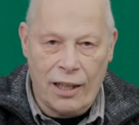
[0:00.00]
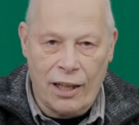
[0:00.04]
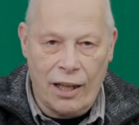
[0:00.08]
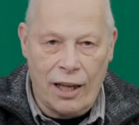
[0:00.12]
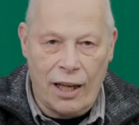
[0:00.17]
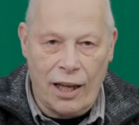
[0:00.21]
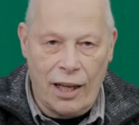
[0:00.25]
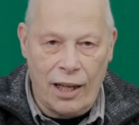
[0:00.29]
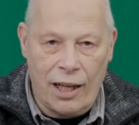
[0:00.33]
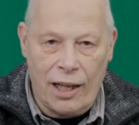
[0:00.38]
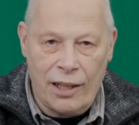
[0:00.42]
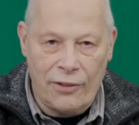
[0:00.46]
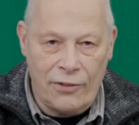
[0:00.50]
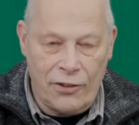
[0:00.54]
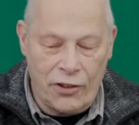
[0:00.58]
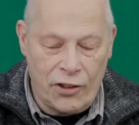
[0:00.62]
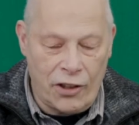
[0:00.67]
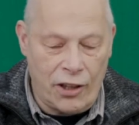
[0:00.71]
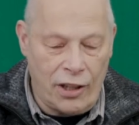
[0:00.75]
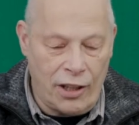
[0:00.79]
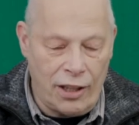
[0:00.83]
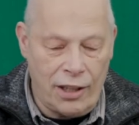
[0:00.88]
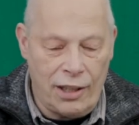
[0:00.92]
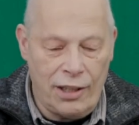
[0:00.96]
have
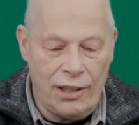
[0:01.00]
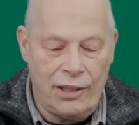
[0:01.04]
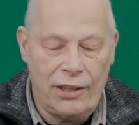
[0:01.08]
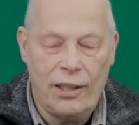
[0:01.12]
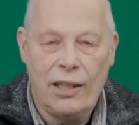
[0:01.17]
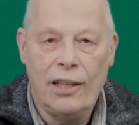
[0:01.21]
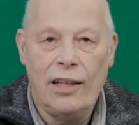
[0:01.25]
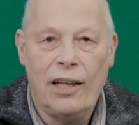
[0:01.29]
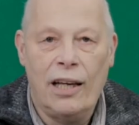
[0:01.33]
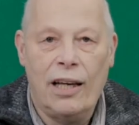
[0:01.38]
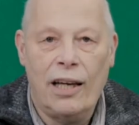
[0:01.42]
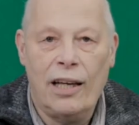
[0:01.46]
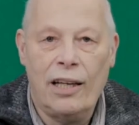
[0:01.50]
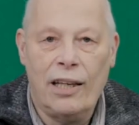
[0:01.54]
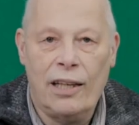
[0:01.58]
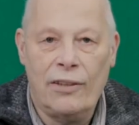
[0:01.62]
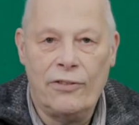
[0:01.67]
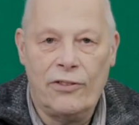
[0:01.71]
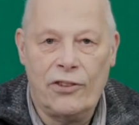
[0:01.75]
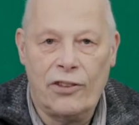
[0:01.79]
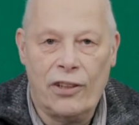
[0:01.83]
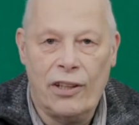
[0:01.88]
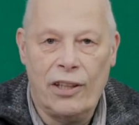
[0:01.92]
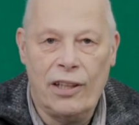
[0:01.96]
tried a
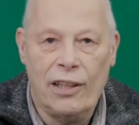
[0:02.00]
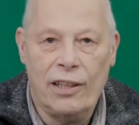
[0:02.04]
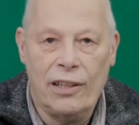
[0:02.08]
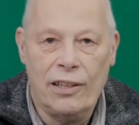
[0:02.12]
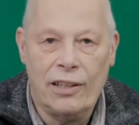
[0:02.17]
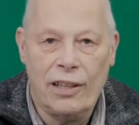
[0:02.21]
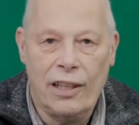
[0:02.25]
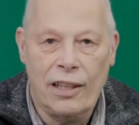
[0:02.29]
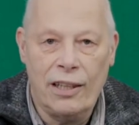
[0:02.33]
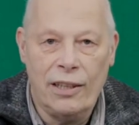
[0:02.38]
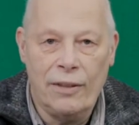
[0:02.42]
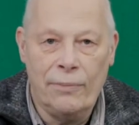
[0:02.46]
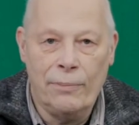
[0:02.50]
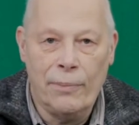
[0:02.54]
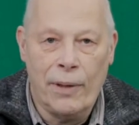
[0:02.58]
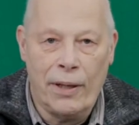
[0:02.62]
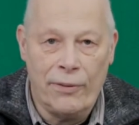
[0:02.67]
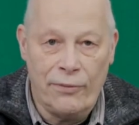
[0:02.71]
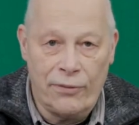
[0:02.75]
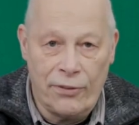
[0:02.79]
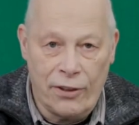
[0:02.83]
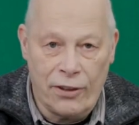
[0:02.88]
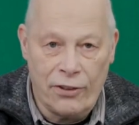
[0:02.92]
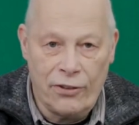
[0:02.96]

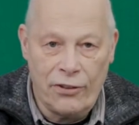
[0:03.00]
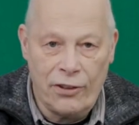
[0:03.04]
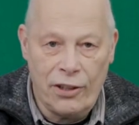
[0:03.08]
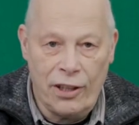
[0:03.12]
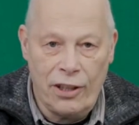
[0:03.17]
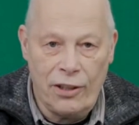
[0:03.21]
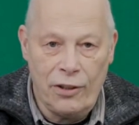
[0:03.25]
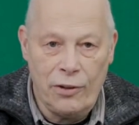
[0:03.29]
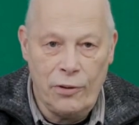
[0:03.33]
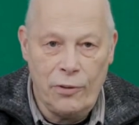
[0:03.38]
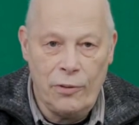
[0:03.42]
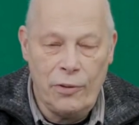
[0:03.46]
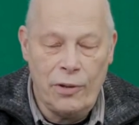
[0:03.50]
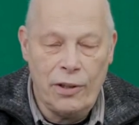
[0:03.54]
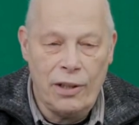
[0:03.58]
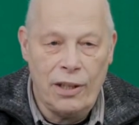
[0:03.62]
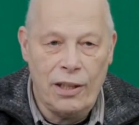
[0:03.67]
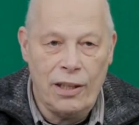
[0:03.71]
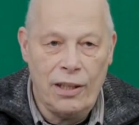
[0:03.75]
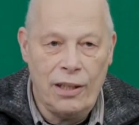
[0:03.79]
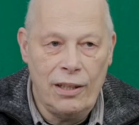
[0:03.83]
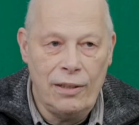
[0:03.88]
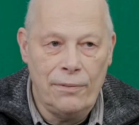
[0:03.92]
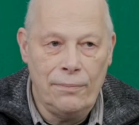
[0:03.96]
Manfrotto,
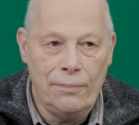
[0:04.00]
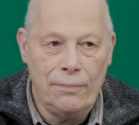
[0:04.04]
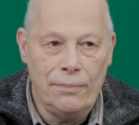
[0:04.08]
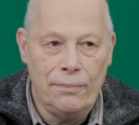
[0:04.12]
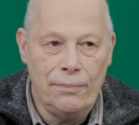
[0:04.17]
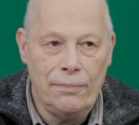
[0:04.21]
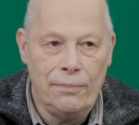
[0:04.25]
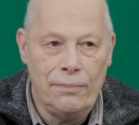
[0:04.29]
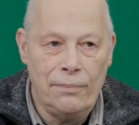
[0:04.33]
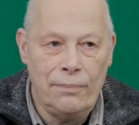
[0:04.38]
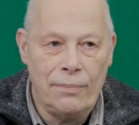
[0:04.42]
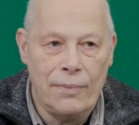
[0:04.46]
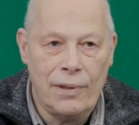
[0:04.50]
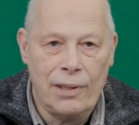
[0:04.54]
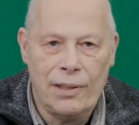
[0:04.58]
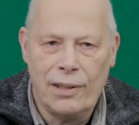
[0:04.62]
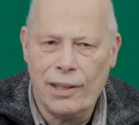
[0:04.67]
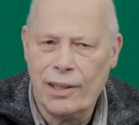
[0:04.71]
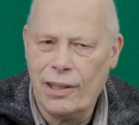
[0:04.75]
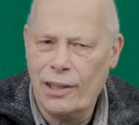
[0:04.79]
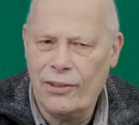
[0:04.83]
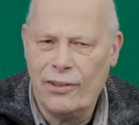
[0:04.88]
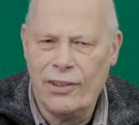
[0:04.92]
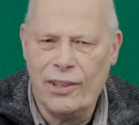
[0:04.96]
I
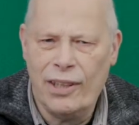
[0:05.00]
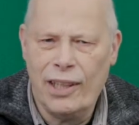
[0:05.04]
think it's an